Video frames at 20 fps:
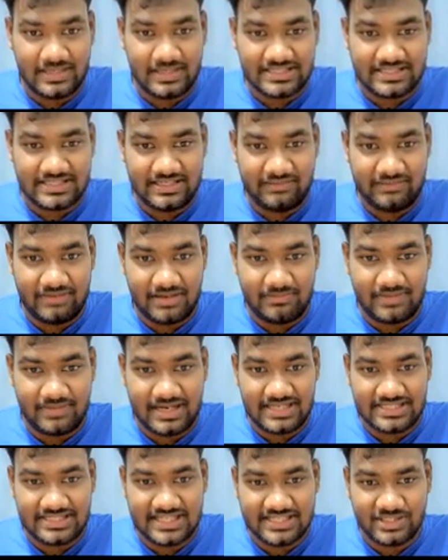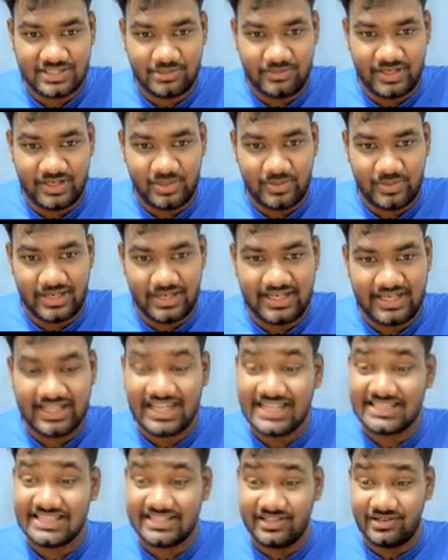Maximum demand price has to be 20.
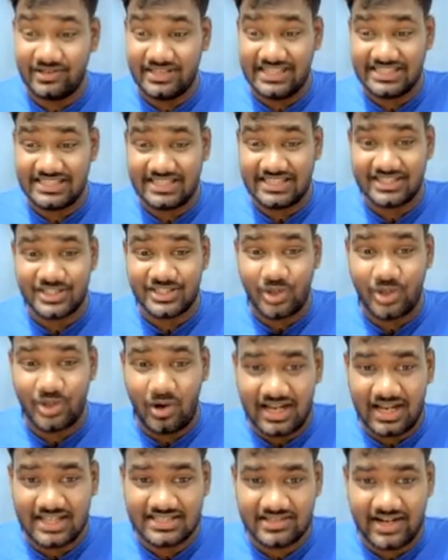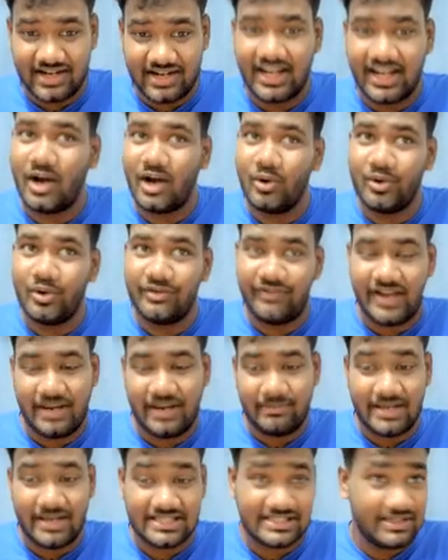Guys, you know, these are the shortcuts, right? How do you
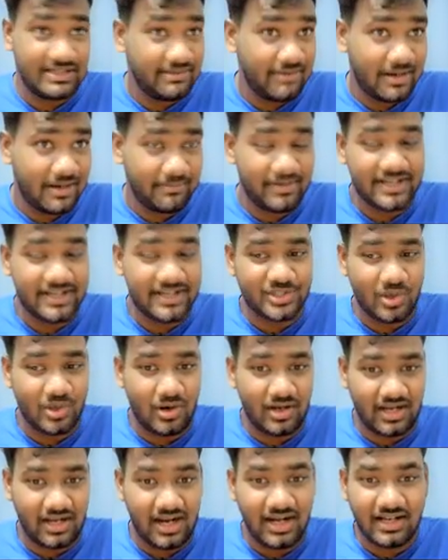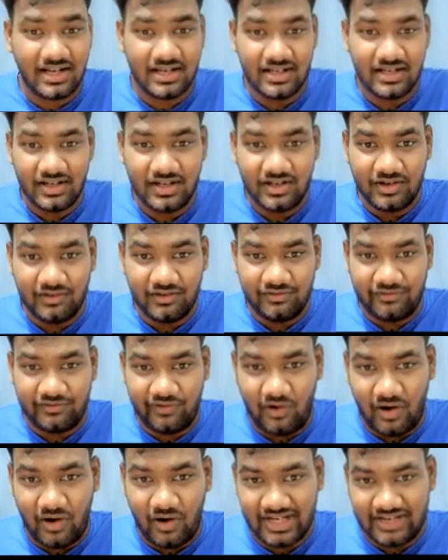find maximum demand price? Shortcut
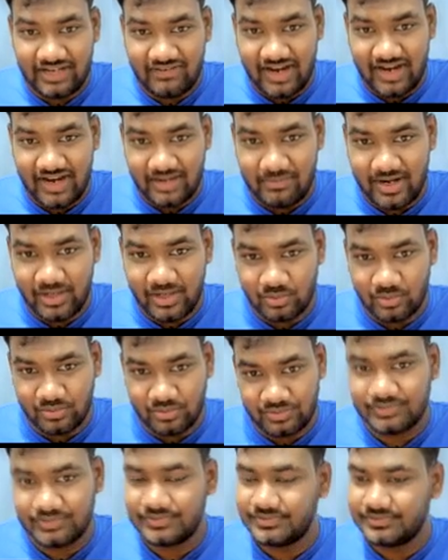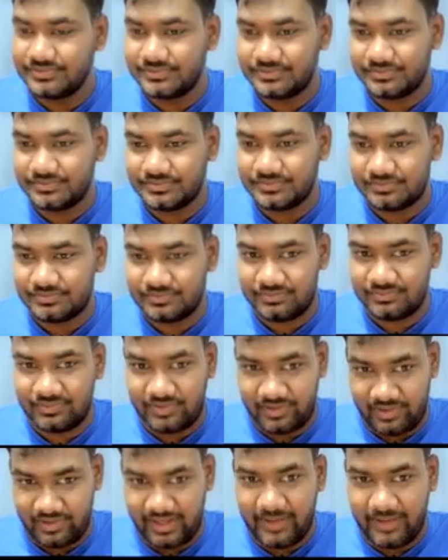40 divided by 2.
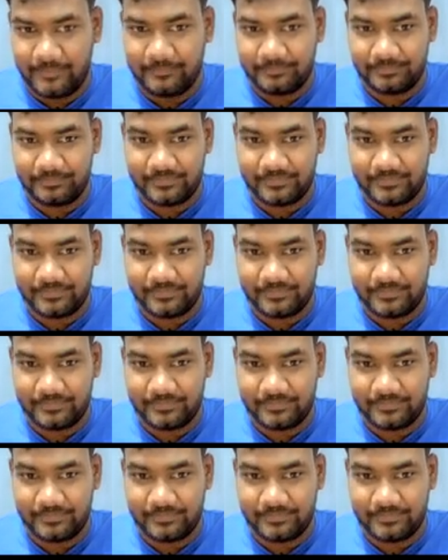Okay,